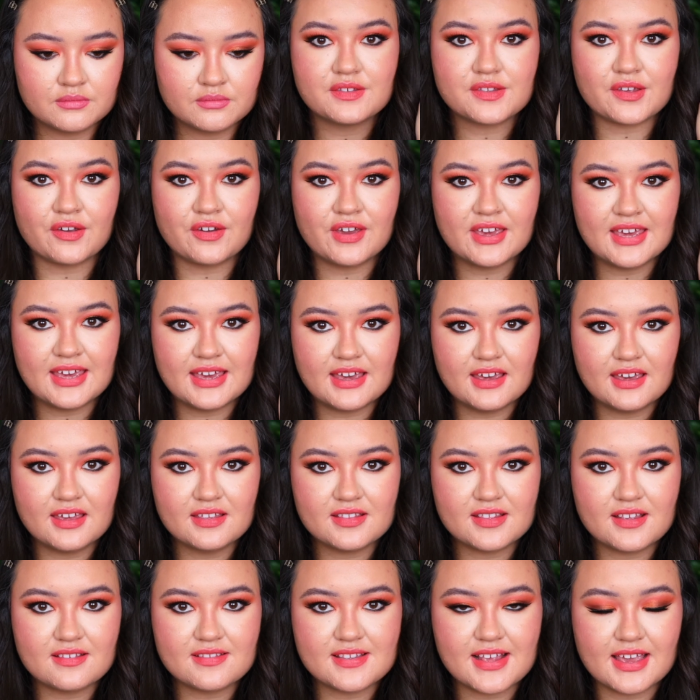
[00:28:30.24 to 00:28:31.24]
So here is
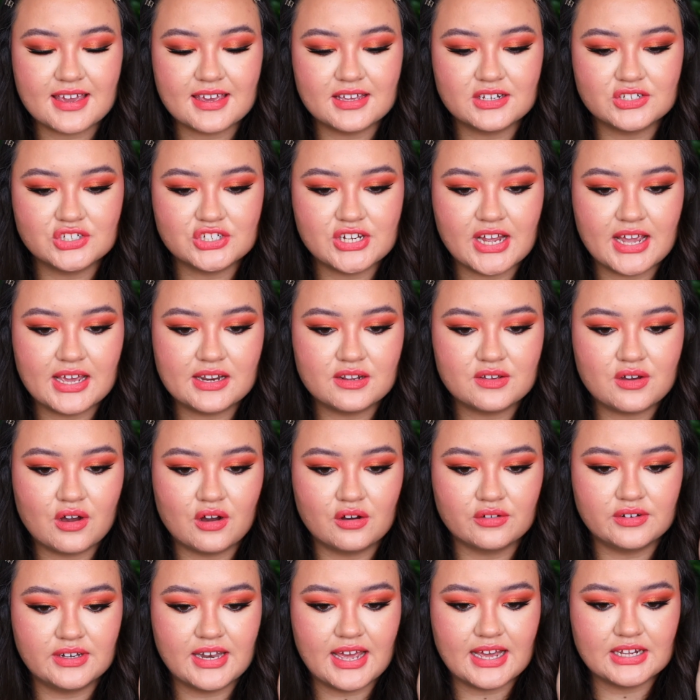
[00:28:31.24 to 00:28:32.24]
the second shade
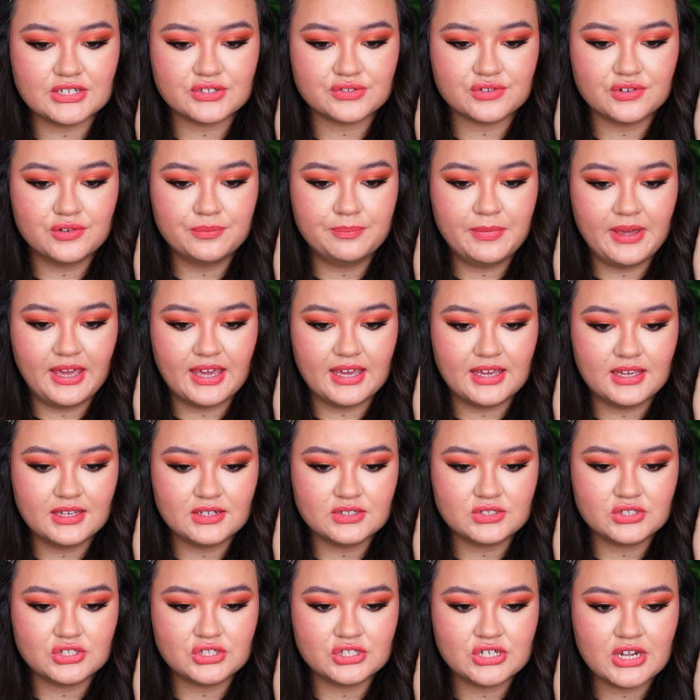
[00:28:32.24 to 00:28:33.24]
called Natural
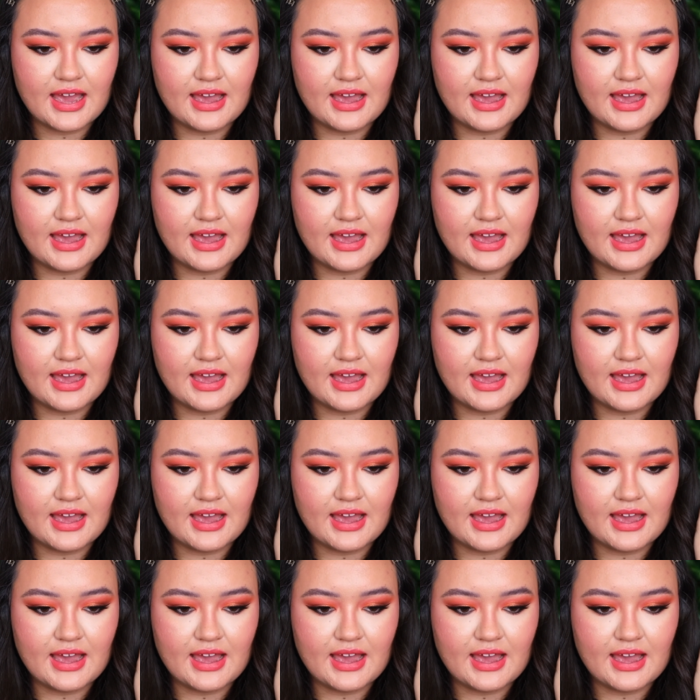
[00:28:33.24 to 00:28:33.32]
Peach.